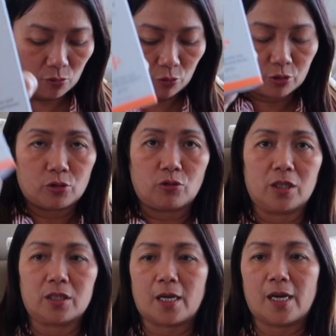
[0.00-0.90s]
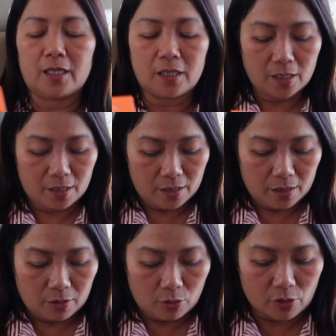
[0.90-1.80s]
Kung gusto niyo i-try,
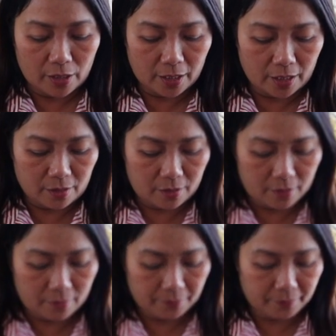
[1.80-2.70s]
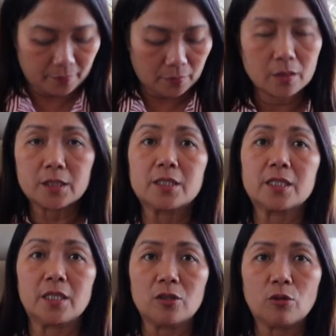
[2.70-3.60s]
go ahead. Sa
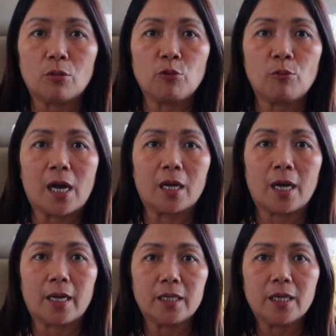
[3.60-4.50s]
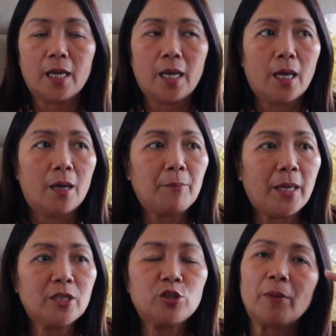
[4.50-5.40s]
skin ko, bumagay.
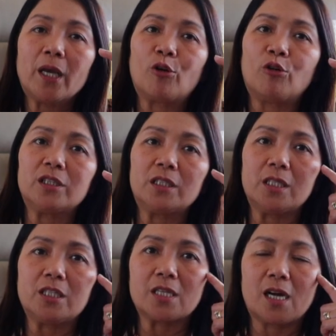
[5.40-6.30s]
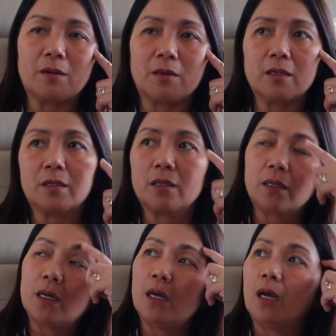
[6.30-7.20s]
Medyo may konti siyang
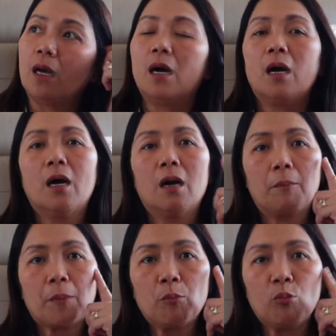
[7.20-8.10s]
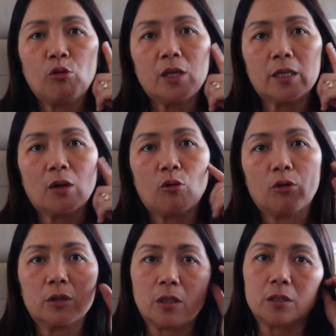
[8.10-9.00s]
pamumula ng
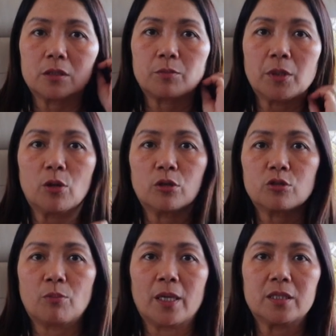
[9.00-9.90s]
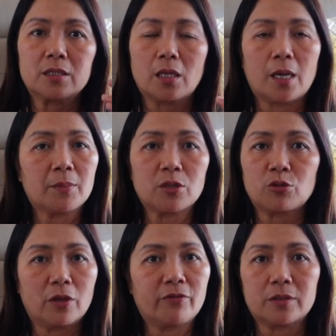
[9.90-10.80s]
konti. It's because of my, I'm not
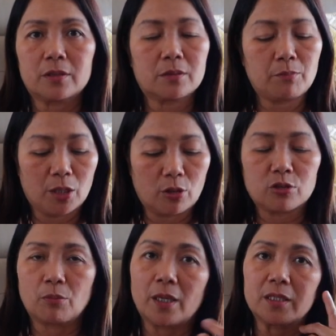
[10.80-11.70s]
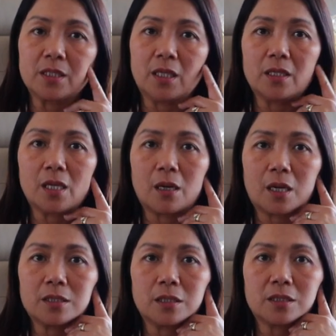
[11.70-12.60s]
sure if it's because of my skin
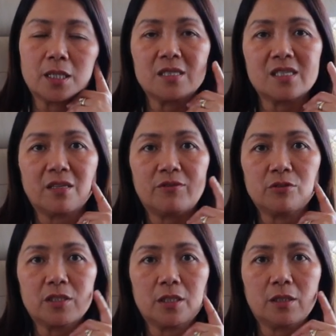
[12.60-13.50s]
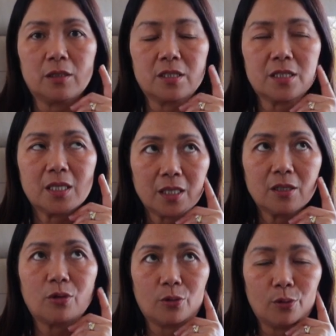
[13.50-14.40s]
na kasi sensitive yung
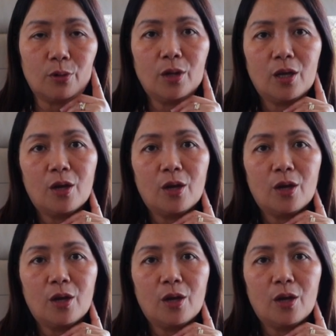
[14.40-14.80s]
skin ko